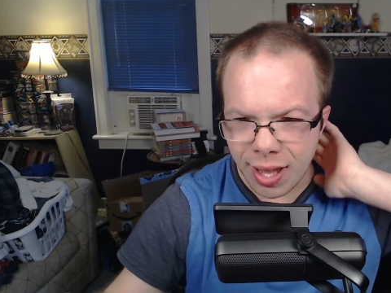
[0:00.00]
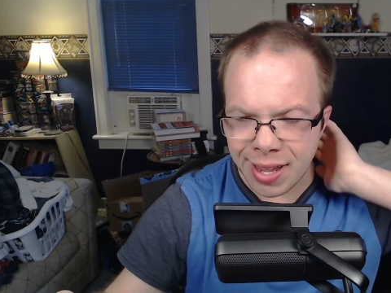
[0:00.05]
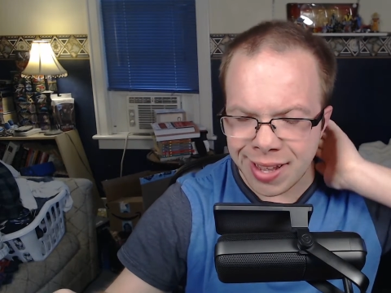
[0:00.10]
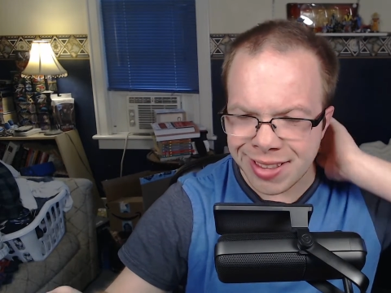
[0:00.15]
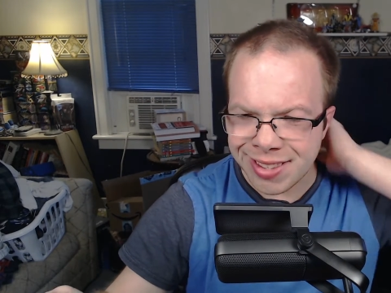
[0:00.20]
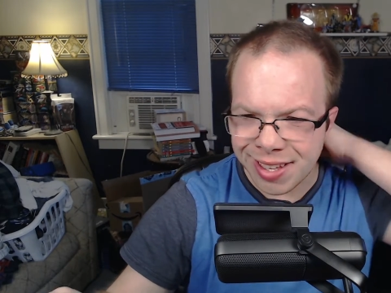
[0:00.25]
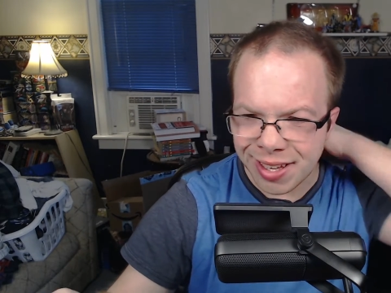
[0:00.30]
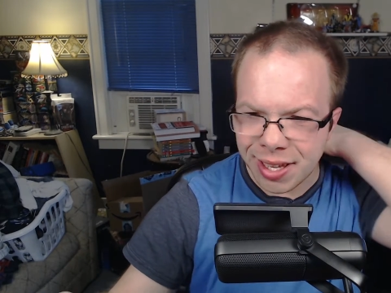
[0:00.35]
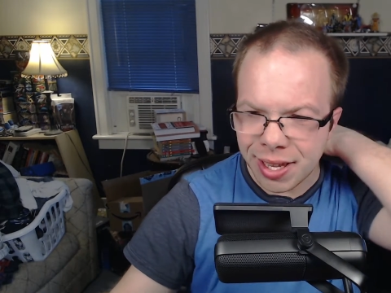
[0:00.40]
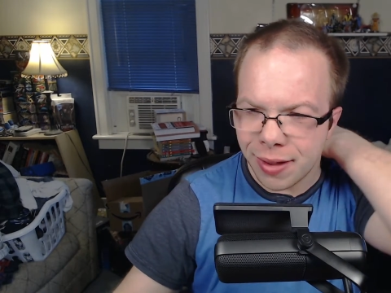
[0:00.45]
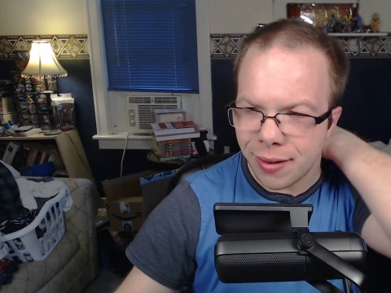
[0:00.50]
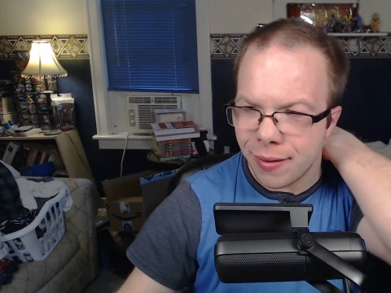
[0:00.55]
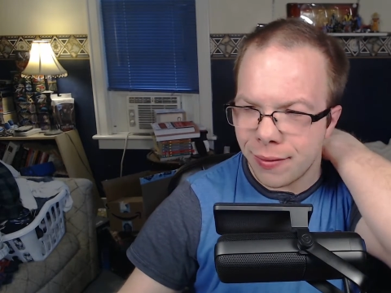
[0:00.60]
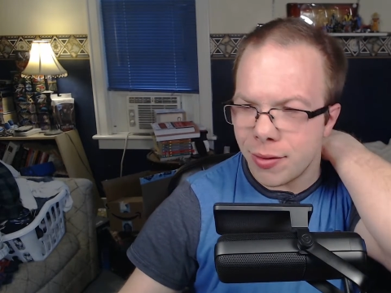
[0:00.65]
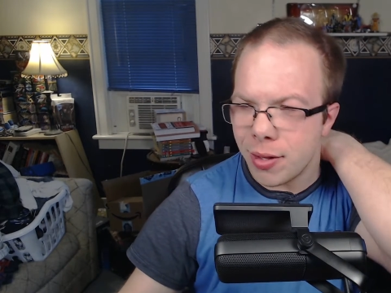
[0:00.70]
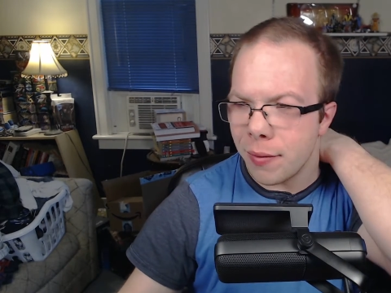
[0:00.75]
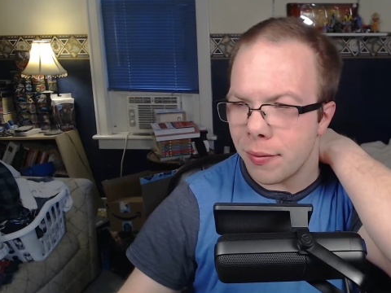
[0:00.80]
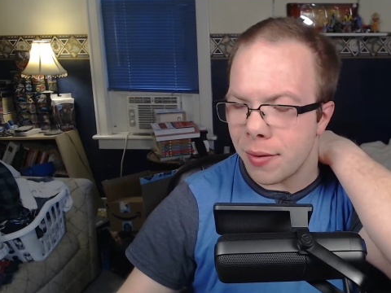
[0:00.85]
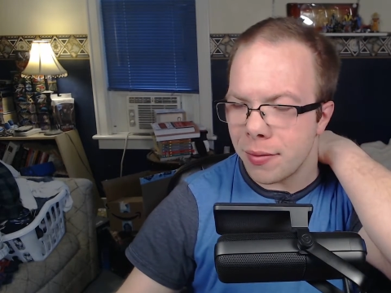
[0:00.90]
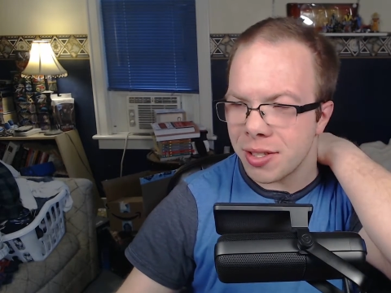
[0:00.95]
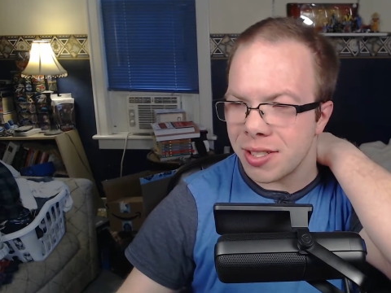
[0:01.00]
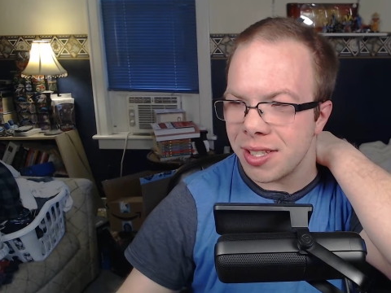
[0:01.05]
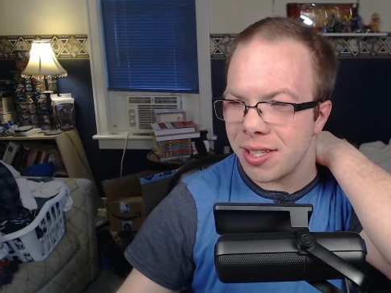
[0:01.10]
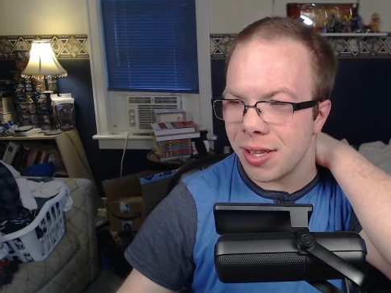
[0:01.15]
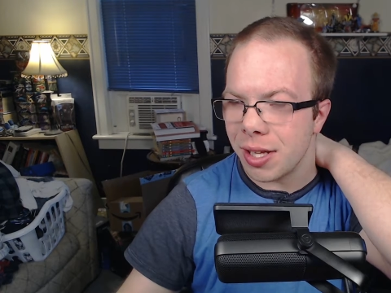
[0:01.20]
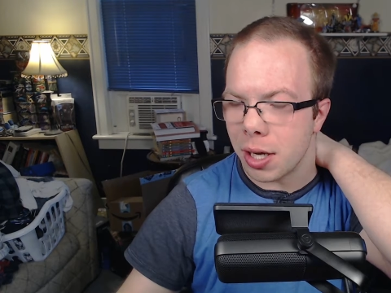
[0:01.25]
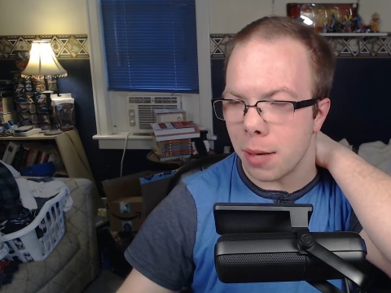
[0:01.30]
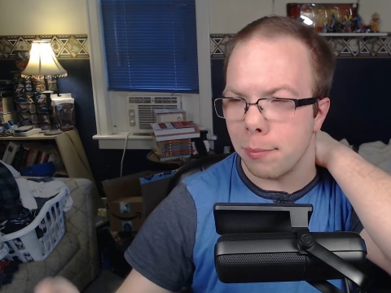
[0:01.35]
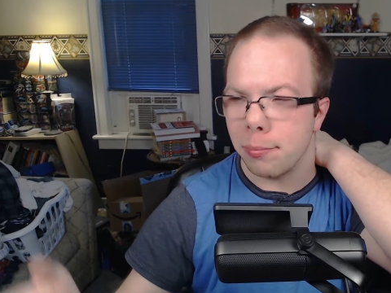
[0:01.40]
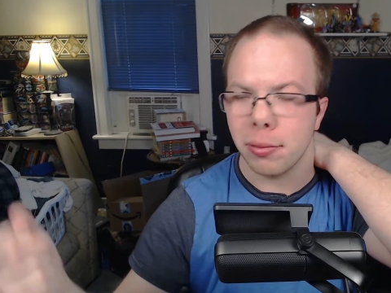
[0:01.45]
it's like a, if you've ever seen
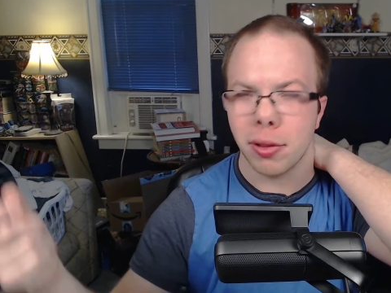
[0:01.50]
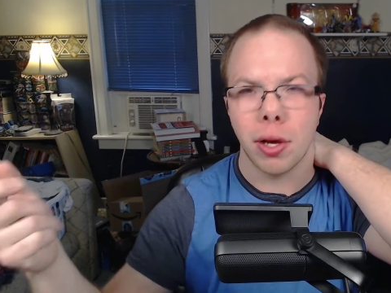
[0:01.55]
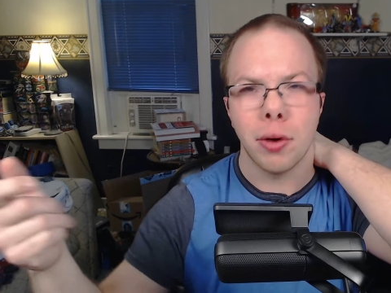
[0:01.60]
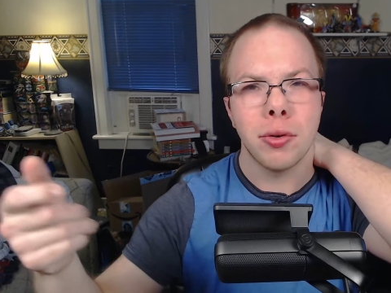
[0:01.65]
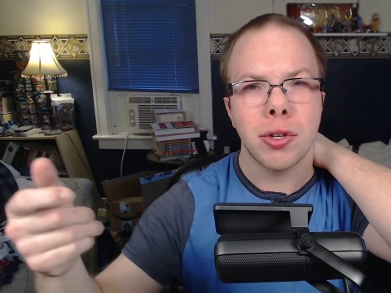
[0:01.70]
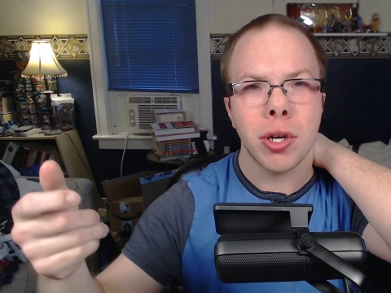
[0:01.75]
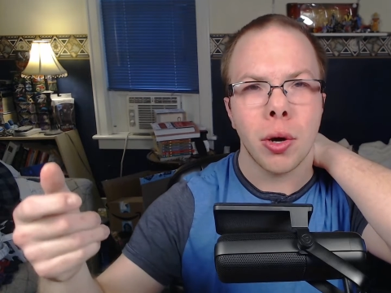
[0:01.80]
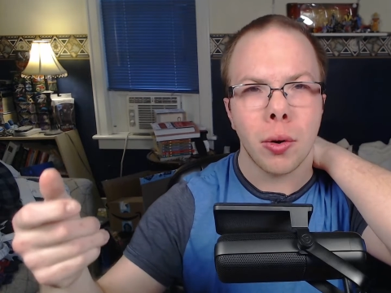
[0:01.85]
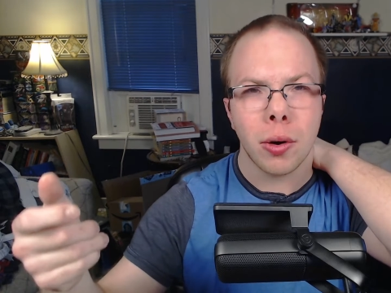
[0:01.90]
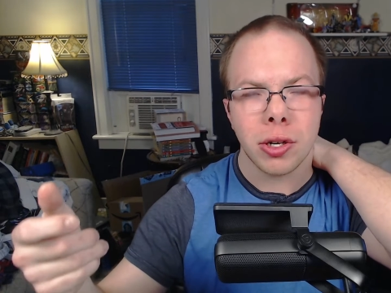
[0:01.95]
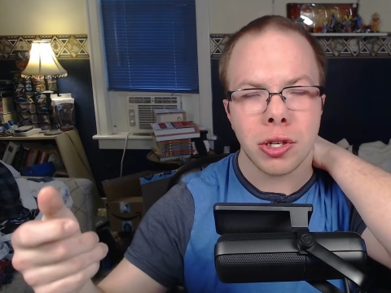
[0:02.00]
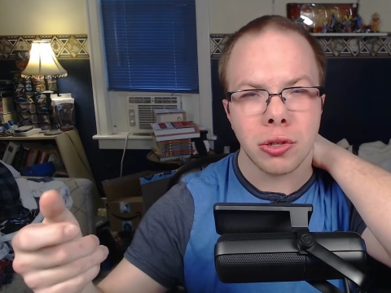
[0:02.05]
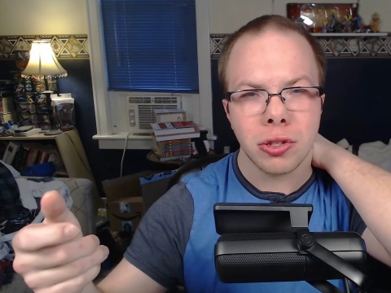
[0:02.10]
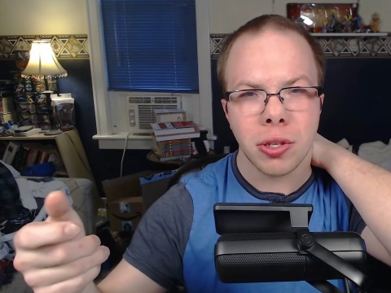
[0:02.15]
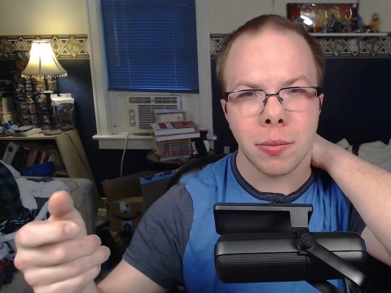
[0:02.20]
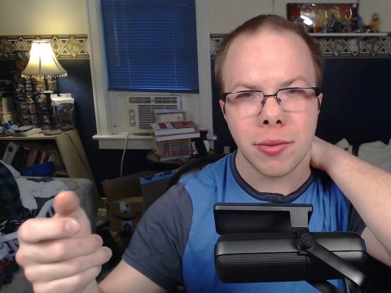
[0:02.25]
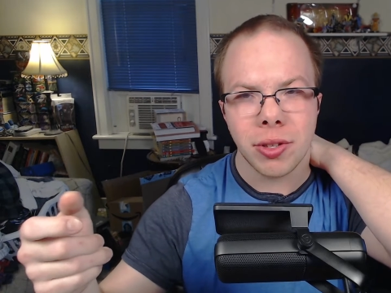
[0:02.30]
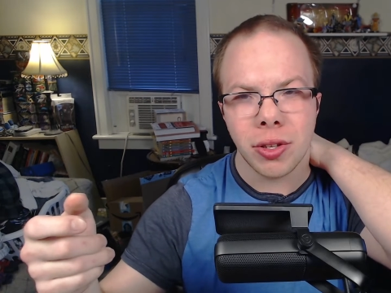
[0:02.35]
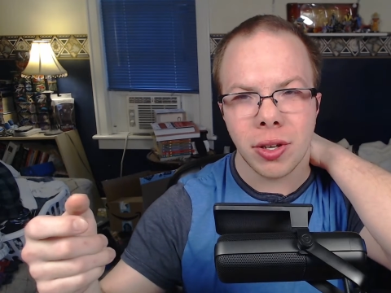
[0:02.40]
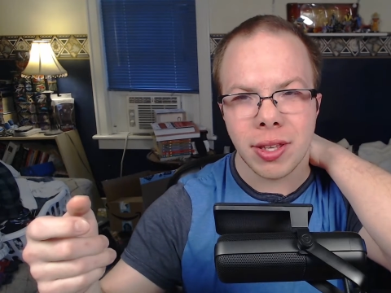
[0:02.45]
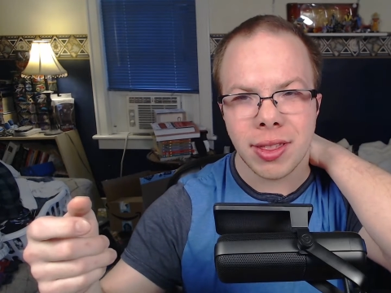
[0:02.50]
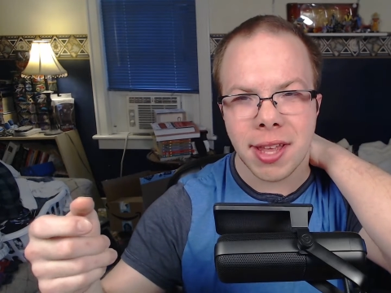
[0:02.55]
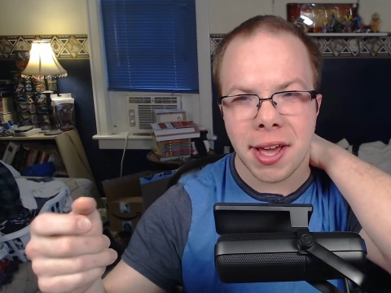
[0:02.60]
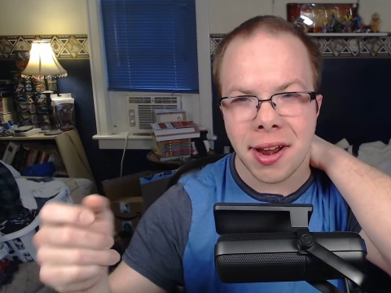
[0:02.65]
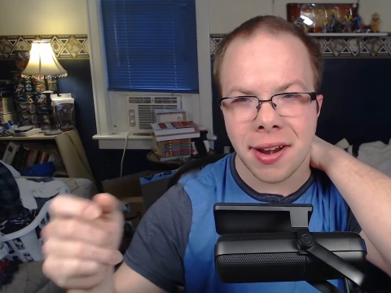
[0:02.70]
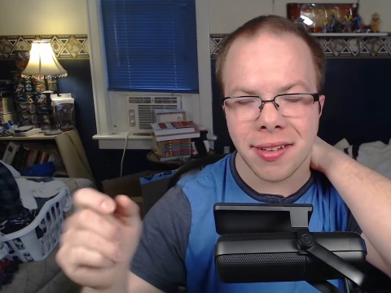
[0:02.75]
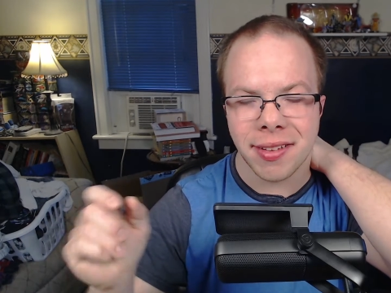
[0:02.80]
like a blowtorch or something like that,